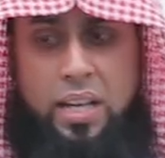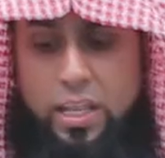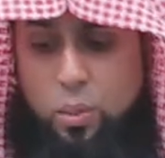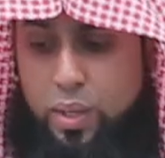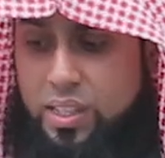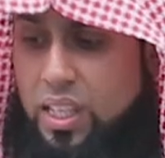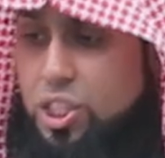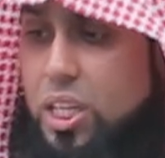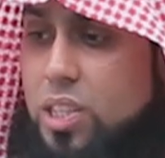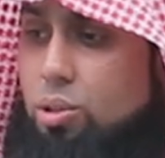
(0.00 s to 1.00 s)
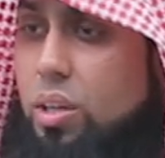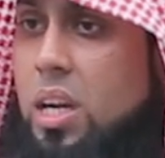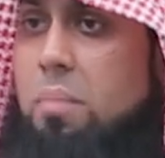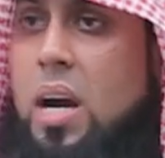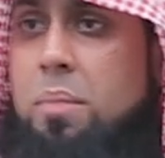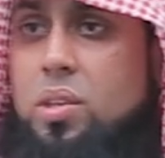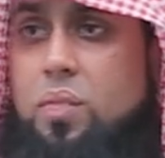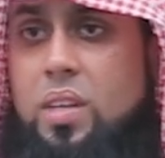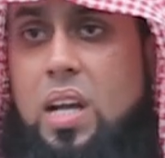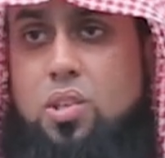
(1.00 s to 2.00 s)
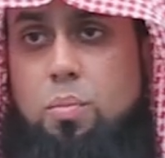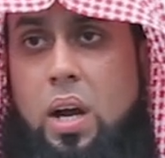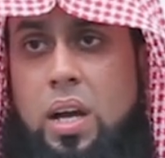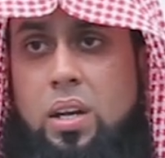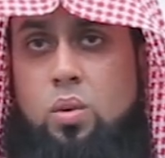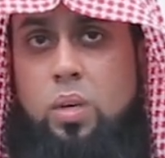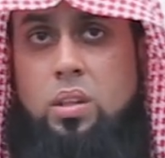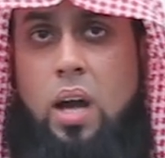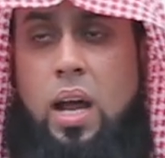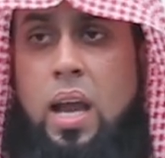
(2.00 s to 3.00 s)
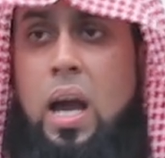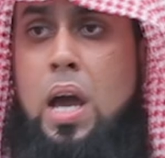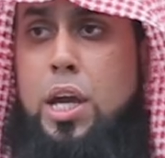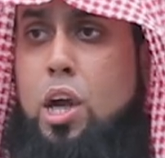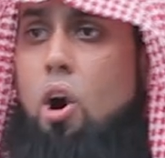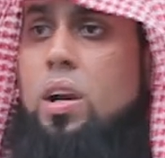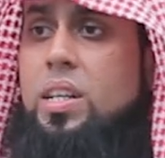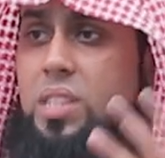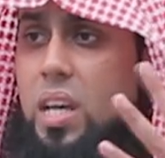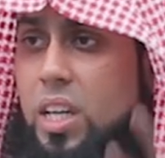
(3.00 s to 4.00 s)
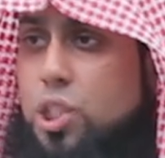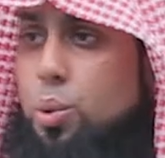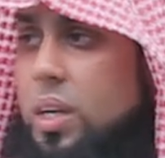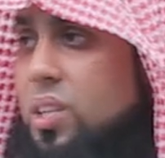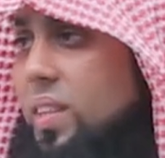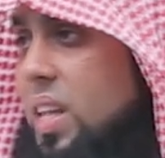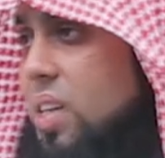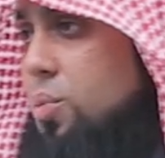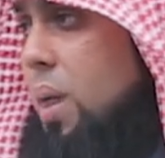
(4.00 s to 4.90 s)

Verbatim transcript: In other words, he sticks to the commandments of Allah subhanahu wa ta'ala. He honors the rituals of Allah